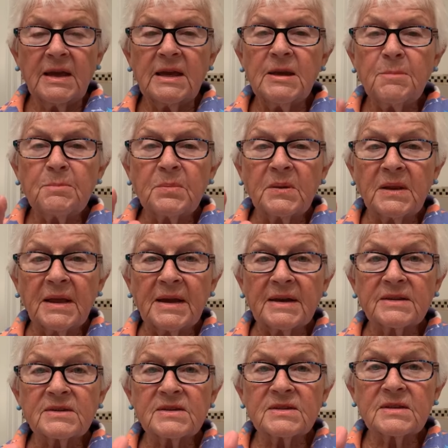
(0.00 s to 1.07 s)
he
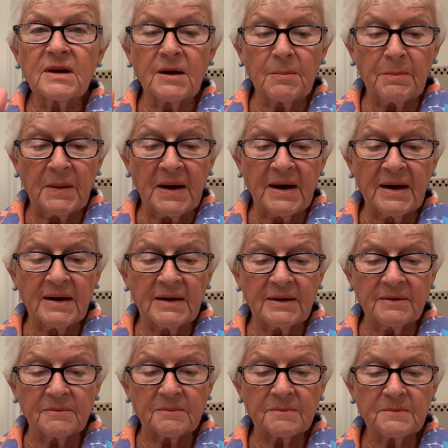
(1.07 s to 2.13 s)
plants a
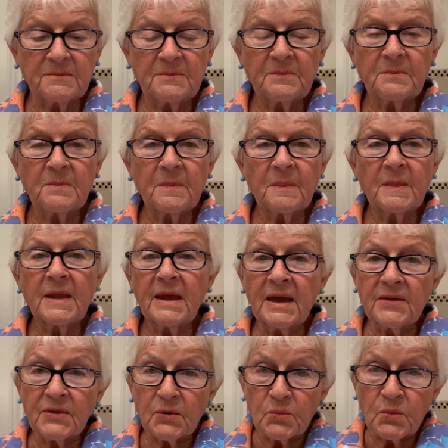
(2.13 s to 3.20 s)
pine,
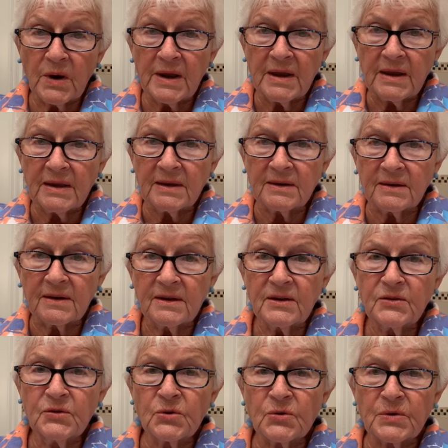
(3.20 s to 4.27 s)
and the rain
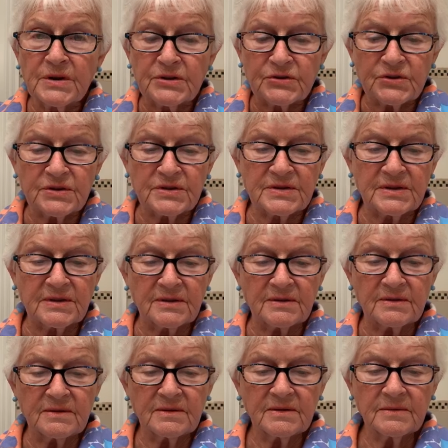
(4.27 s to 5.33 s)
nourishes it.
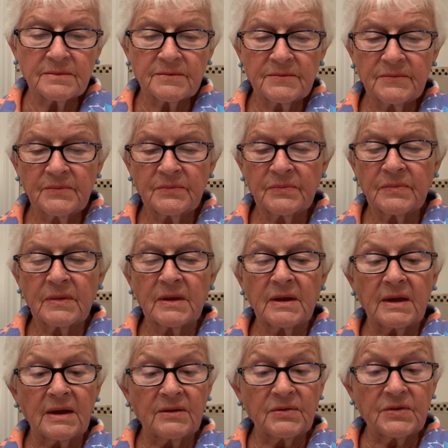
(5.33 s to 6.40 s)

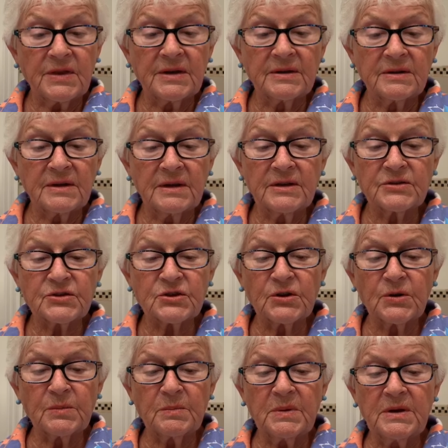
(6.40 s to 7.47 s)
And then it
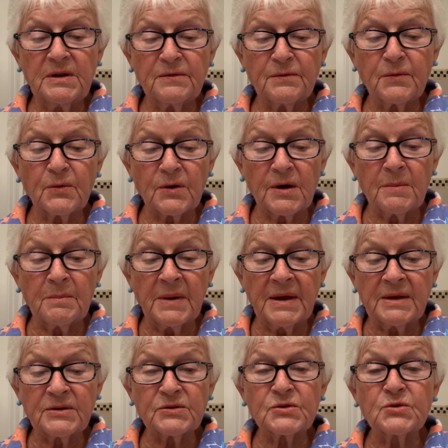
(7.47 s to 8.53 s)
shall be for a
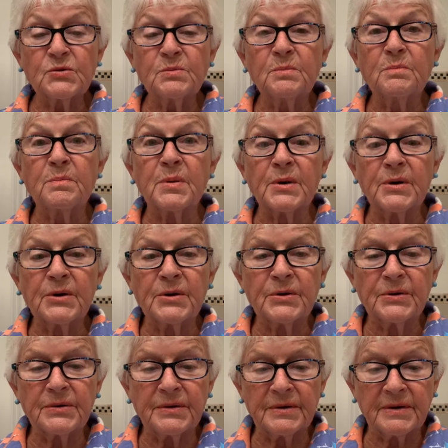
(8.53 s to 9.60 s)
man to
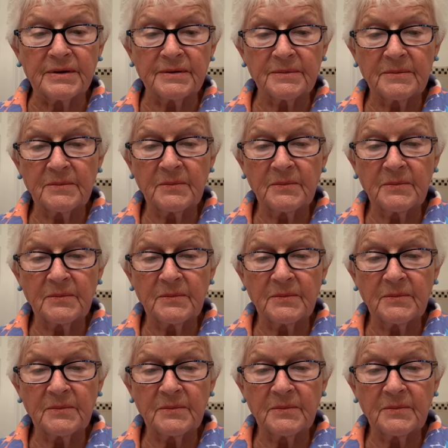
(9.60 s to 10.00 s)
burn,